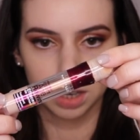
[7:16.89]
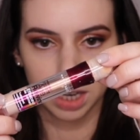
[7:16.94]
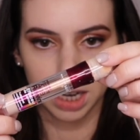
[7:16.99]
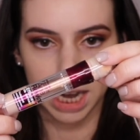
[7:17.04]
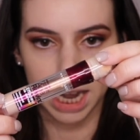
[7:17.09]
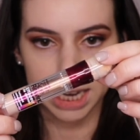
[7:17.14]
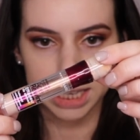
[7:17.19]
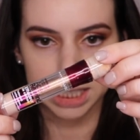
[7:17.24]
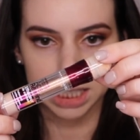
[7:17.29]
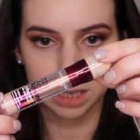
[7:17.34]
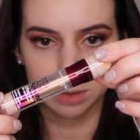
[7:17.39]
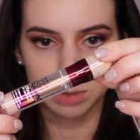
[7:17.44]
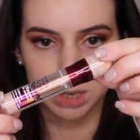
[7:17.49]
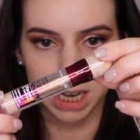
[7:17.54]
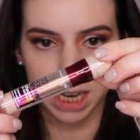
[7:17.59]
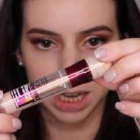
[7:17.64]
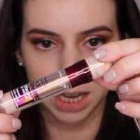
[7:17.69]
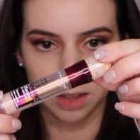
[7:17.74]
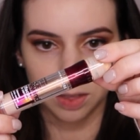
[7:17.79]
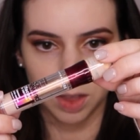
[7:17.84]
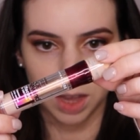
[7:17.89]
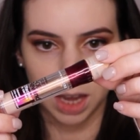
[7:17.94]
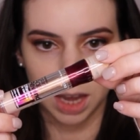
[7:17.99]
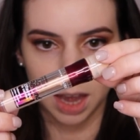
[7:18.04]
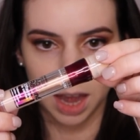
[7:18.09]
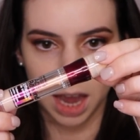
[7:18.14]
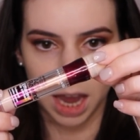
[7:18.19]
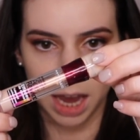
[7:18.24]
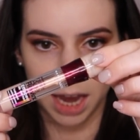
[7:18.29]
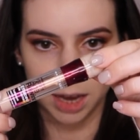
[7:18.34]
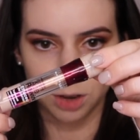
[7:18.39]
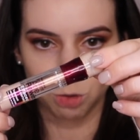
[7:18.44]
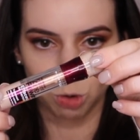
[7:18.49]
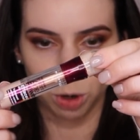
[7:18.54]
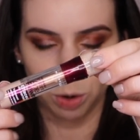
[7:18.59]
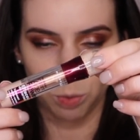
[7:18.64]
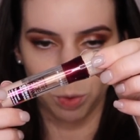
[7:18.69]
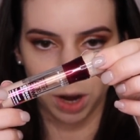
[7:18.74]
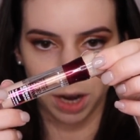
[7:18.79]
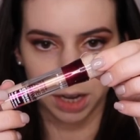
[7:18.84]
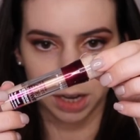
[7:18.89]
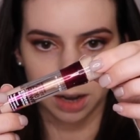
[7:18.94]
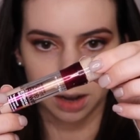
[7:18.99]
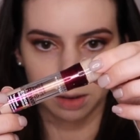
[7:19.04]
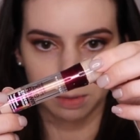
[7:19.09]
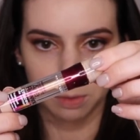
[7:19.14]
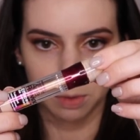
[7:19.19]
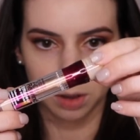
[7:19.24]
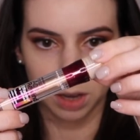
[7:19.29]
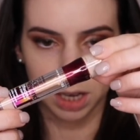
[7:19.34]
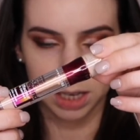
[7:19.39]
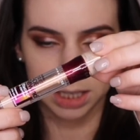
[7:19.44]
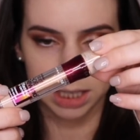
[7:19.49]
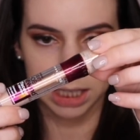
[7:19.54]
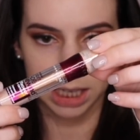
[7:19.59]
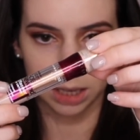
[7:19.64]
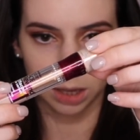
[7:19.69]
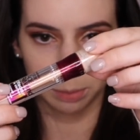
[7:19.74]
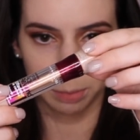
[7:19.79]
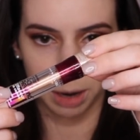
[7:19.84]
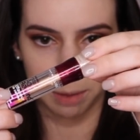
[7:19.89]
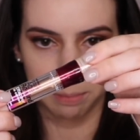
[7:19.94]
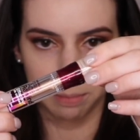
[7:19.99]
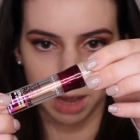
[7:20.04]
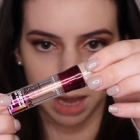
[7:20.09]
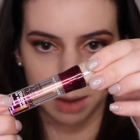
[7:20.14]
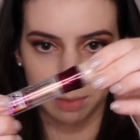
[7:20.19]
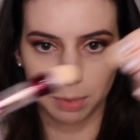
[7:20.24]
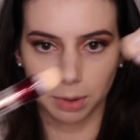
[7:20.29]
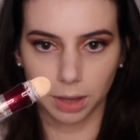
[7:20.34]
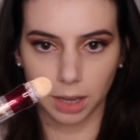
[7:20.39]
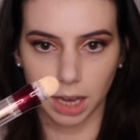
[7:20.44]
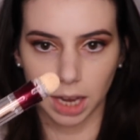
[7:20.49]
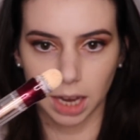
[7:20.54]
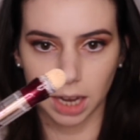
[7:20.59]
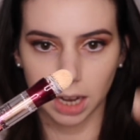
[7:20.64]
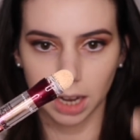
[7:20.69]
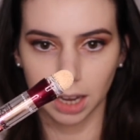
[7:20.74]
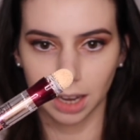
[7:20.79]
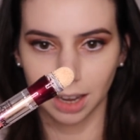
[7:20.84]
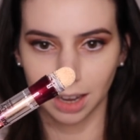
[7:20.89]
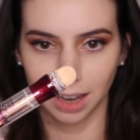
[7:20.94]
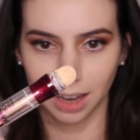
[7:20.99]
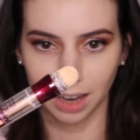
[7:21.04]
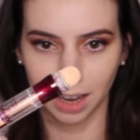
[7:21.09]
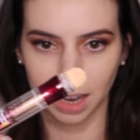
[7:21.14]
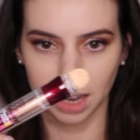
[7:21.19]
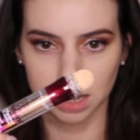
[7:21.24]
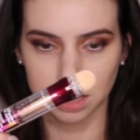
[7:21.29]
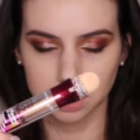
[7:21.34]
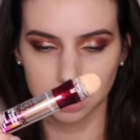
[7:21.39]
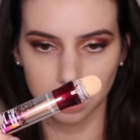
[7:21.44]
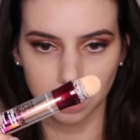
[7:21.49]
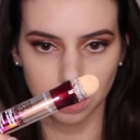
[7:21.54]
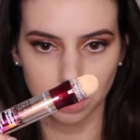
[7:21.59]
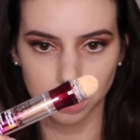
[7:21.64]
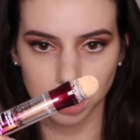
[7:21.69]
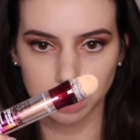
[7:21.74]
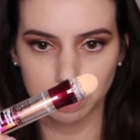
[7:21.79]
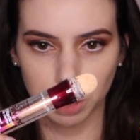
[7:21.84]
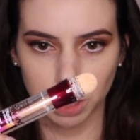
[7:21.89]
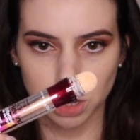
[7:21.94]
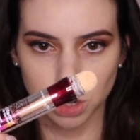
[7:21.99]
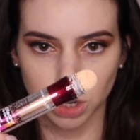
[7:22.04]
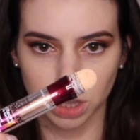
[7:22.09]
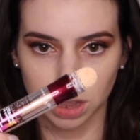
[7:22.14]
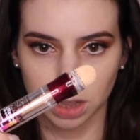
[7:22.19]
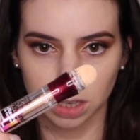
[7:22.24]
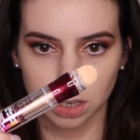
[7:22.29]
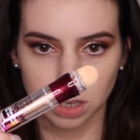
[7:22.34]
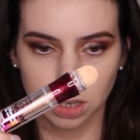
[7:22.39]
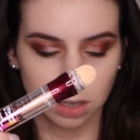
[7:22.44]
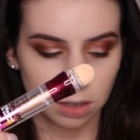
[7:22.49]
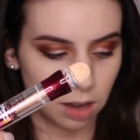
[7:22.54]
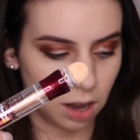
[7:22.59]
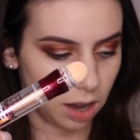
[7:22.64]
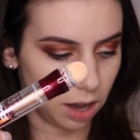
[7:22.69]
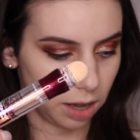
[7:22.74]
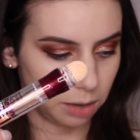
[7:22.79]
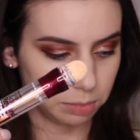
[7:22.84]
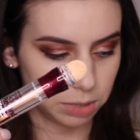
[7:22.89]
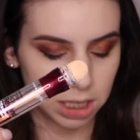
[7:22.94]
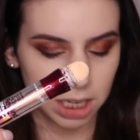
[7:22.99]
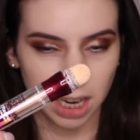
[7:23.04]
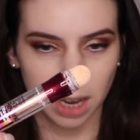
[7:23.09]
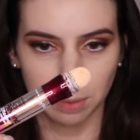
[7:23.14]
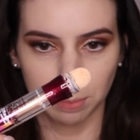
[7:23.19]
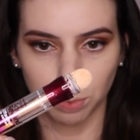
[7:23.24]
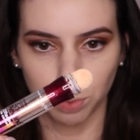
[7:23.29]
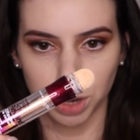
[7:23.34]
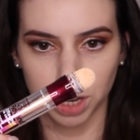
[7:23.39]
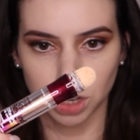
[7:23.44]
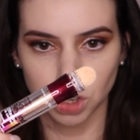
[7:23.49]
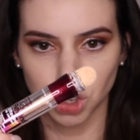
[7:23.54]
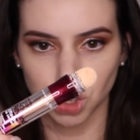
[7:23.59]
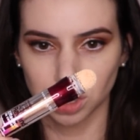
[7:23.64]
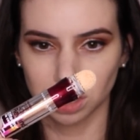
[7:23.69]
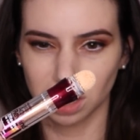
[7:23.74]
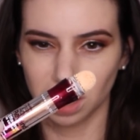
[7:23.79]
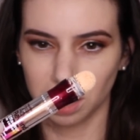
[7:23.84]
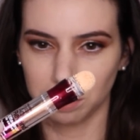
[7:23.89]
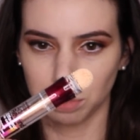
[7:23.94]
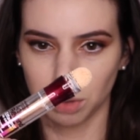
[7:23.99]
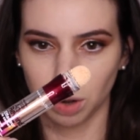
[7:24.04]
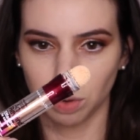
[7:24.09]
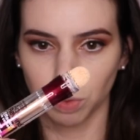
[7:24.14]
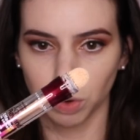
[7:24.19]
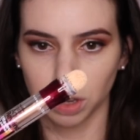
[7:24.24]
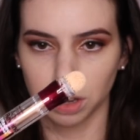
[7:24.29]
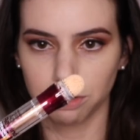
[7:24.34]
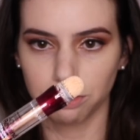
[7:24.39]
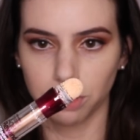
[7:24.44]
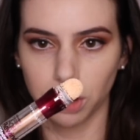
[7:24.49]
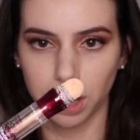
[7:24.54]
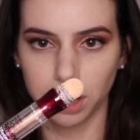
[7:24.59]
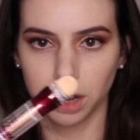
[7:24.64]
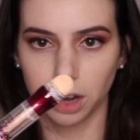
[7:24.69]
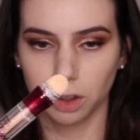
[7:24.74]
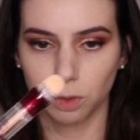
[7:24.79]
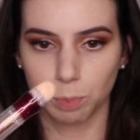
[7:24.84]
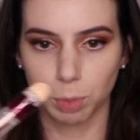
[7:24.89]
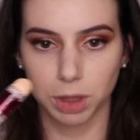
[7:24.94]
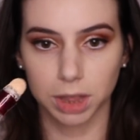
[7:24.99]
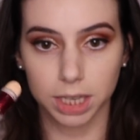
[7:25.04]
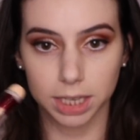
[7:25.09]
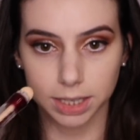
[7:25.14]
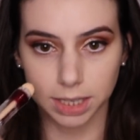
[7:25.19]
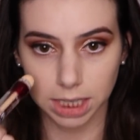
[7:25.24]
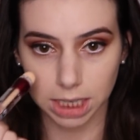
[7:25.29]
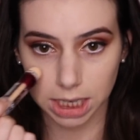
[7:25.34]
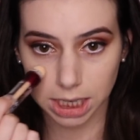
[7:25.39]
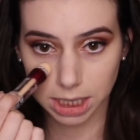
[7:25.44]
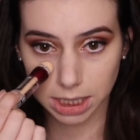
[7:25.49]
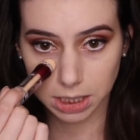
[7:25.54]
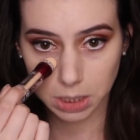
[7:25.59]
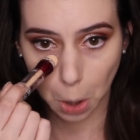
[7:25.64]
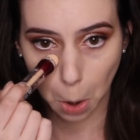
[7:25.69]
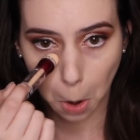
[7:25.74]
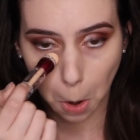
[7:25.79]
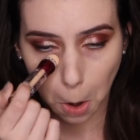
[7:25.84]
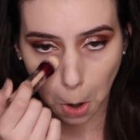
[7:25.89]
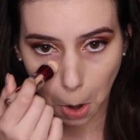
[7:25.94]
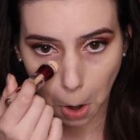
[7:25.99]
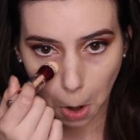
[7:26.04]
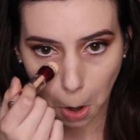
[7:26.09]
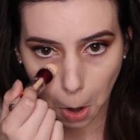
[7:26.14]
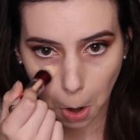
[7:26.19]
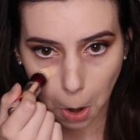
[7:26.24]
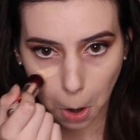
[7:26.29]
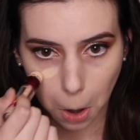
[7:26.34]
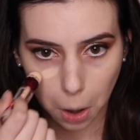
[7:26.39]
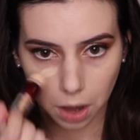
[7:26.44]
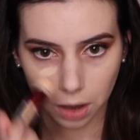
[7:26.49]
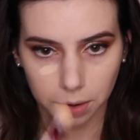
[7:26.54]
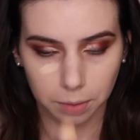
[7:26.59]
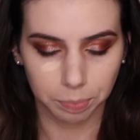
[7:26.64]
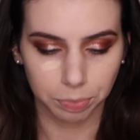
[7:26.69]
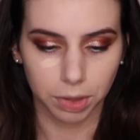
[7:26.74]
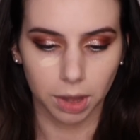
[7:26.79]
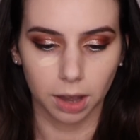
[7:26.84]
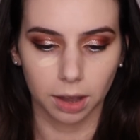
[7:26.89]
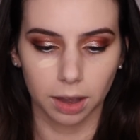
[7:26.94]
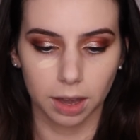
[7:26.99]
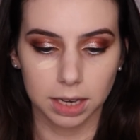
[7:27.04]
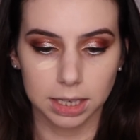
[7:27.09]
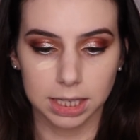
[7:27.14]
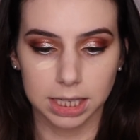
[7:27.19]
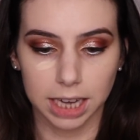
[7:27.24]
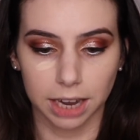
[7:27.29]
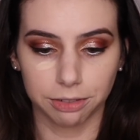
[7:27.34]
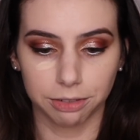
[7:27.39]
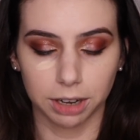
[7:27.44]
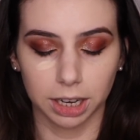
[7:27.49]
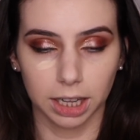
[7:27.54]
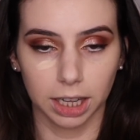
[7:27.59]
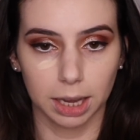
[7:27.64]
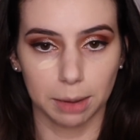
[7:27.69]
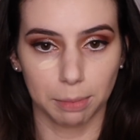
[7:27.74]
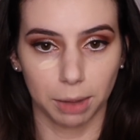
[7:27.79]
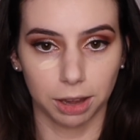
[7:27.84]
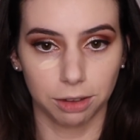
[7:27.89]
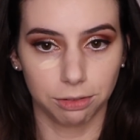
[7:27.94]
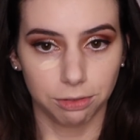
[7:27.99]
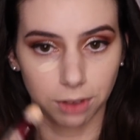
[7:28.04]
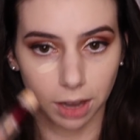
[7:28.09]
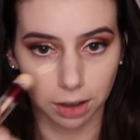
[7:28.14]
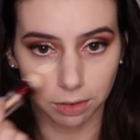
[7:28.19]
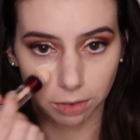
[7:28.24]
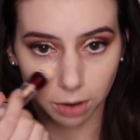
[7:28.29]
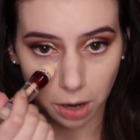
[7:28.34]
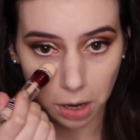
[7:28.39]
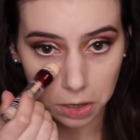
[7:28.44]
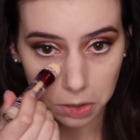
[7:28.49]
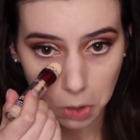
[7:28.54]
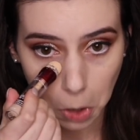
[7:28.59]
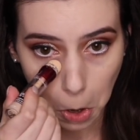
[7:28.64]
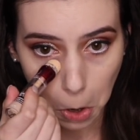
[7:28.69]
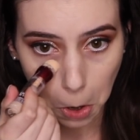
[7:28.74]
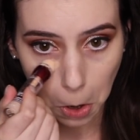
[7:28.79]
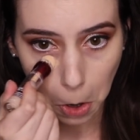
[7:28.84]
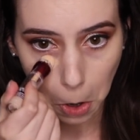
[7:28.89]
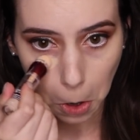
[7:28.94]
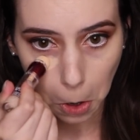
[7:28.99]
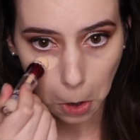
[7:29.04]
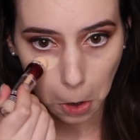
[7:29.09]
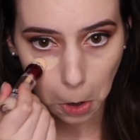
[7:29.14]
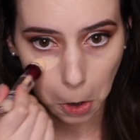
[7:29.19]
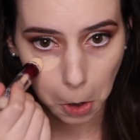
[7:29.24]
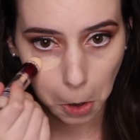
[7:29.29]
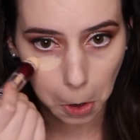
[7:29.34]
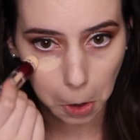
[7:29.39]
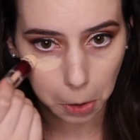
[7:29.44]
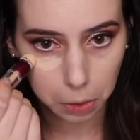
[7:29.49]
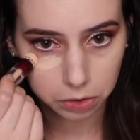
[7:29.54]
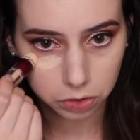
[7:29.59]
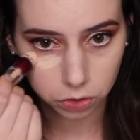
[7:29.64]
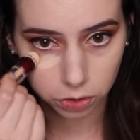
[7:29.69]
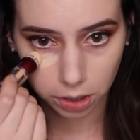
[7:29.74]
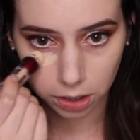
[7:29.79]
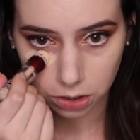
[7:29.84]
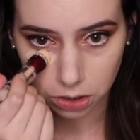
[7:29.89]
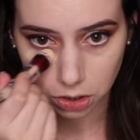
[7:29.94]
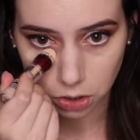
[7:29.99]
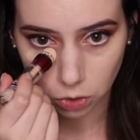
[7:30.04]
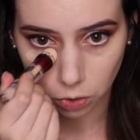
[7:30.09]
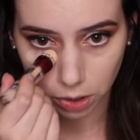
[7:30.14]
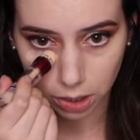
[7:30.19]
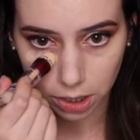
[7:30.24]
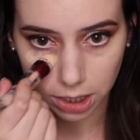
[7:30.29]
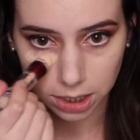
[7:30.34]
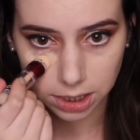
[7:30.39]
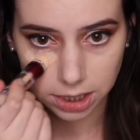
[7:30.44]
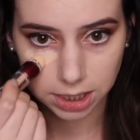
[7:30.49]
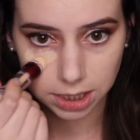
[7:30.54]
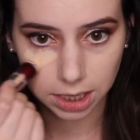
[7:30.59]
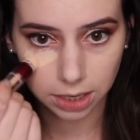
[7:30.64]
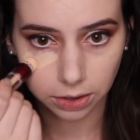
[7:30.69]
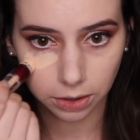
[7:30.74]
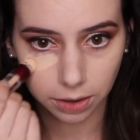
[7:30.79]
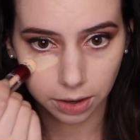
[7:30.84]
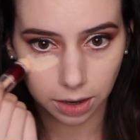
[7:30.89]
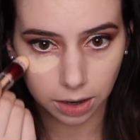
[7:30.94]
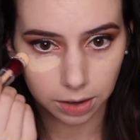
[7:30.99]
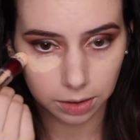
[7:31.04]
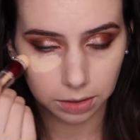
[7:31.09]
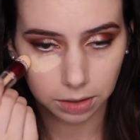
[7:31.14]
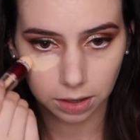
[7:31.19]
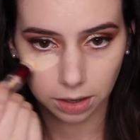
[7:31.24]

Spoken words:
Next, I'm taking the Age Rewind Concealer by Maybelline, and it has a little sponge at the tip, which I'm not really fond of, but this is definitely my favorite drugstore concealer.